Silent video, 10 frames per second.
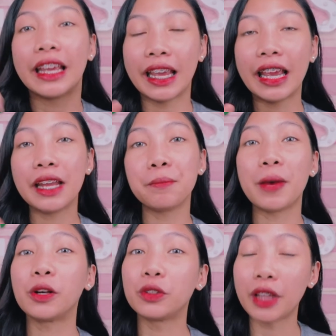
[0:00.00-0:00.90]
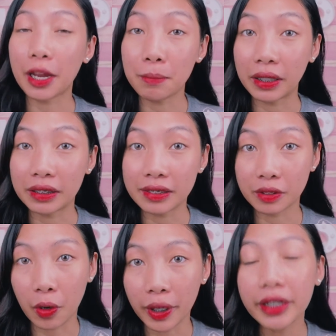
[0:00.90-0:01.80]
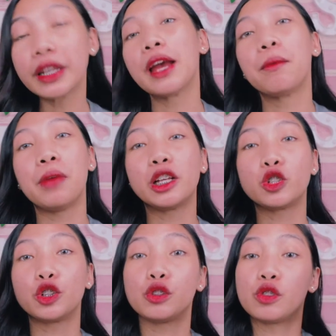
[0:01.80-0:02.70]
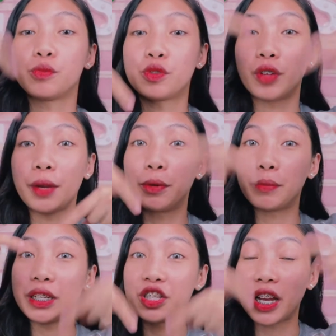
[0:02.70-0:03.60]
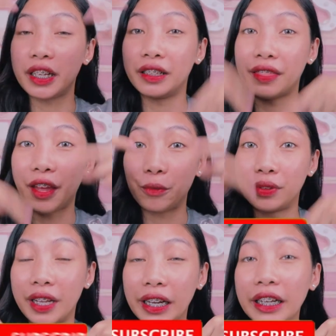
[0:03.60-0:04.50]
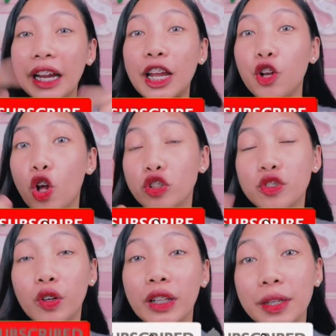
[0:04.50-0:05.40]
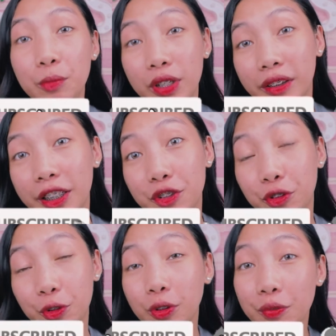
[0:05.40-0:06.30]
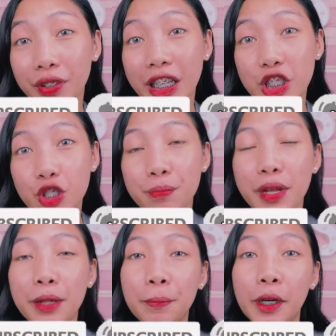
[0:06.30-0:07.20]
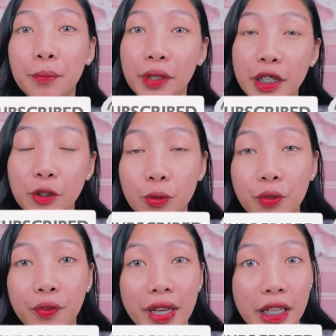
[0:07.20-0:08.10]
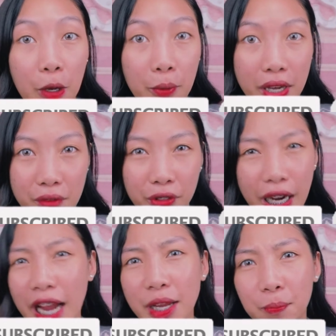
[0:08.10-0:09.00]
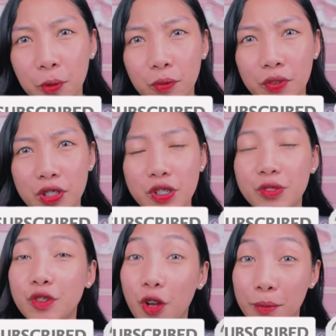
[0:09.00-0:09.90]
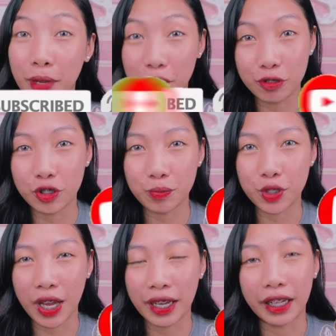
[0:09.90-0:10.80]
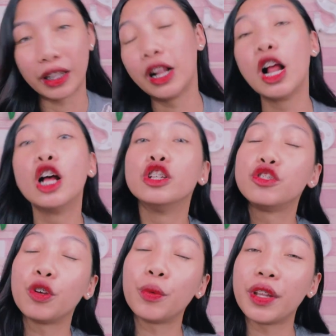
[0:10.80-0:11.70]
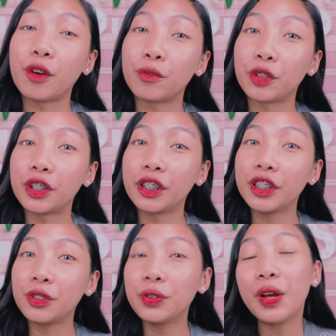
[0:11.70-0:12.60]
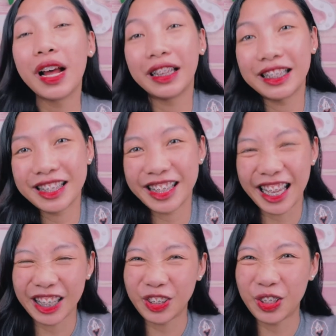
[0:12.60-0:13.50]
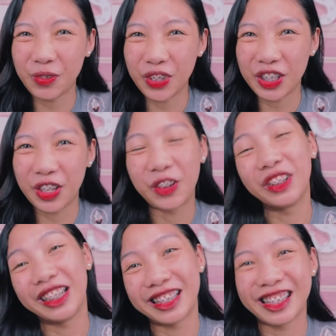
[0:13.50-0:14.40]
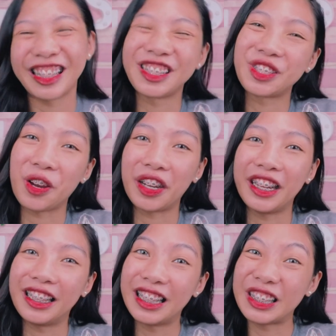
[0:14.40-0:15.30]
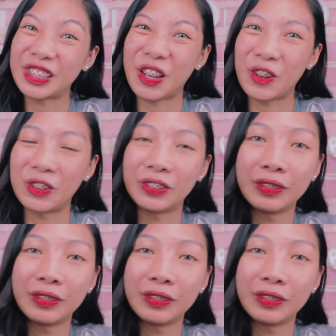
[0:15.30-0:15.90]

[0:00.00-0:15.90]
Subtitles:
And bago tayo mag-start, make sure to subscribe on my channel down there and also click mo na rin yung notification bell para maging notified ka whenever I upload videos on my YouTube channel. So without further ado, let's get into the video. Let's get started. Let's go!